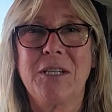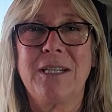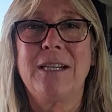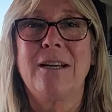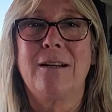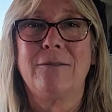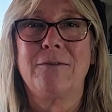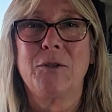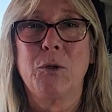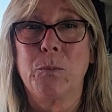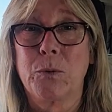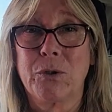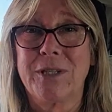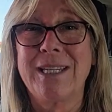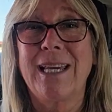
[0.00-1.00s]
enough to
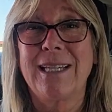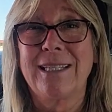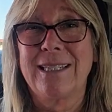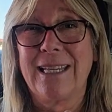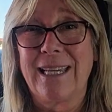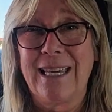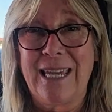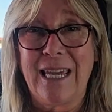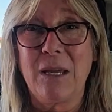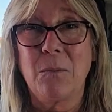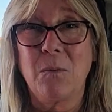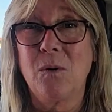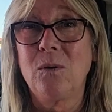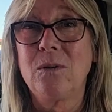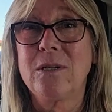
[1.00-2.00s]
protect the
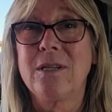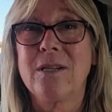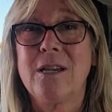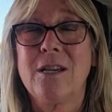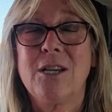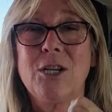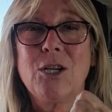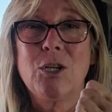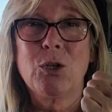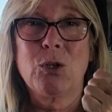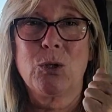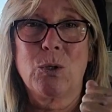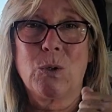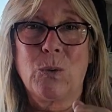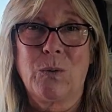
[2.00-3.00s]
cables,
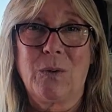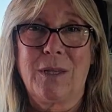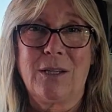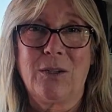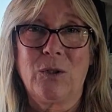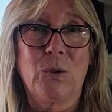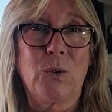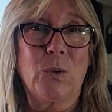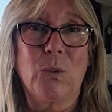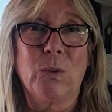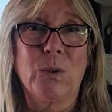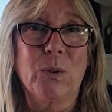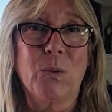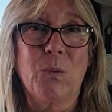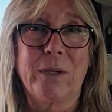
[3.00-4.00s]
so the
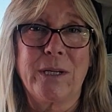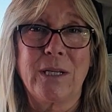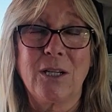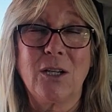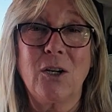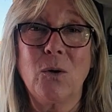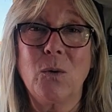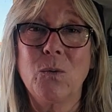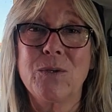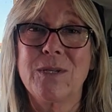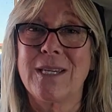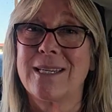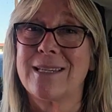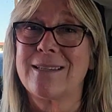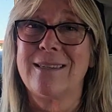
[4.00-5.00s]
door, when it
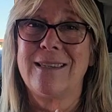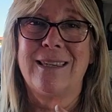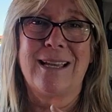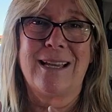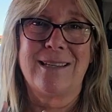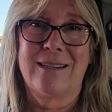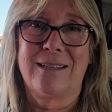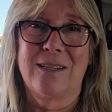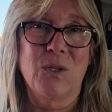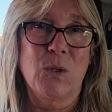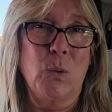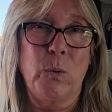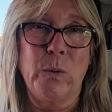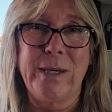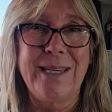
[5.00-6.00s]
closes, doesn't
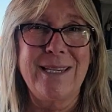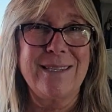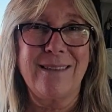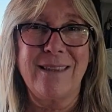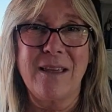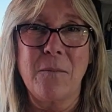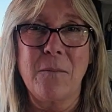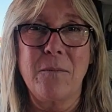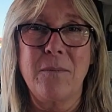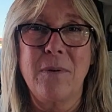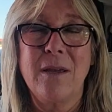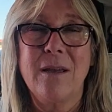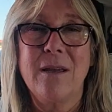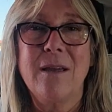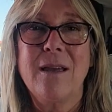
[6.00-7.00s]
squeeze them.
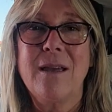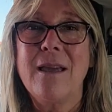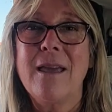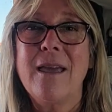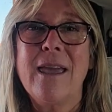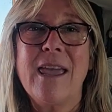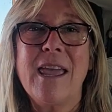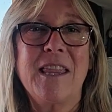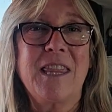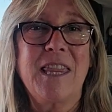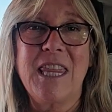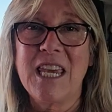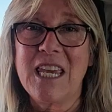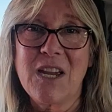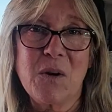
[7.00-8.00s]

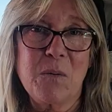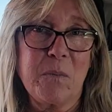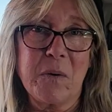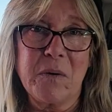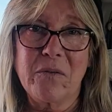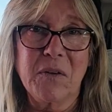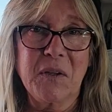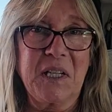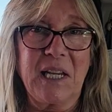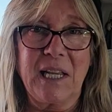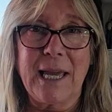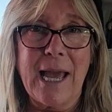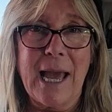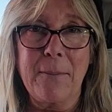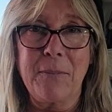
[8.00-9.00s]
They are perfectly
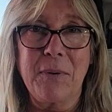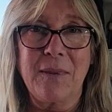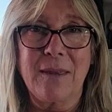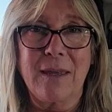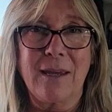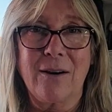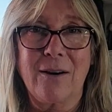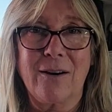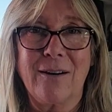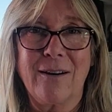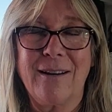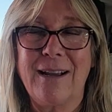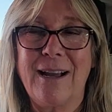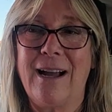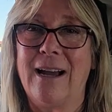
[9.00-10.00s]
happy there.
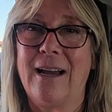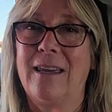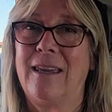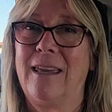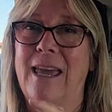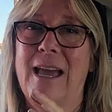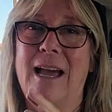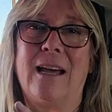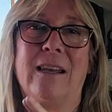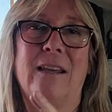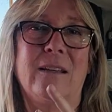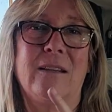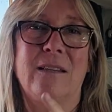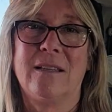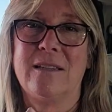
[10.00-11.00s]
I
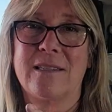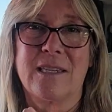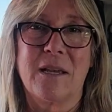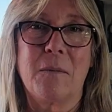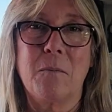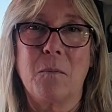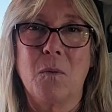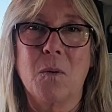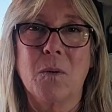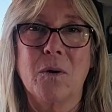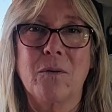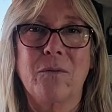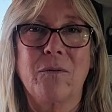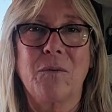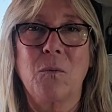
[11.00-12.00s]
added some more
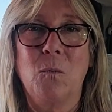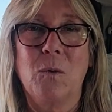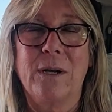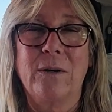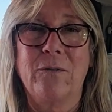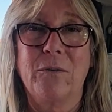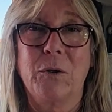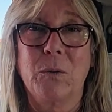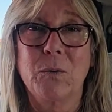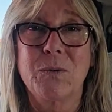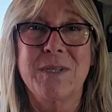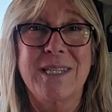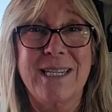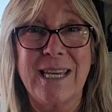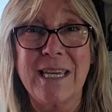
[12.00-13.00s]
of one of
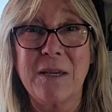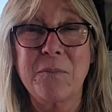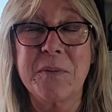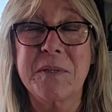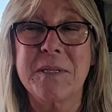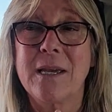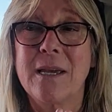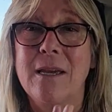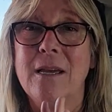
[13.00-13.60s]
those tapes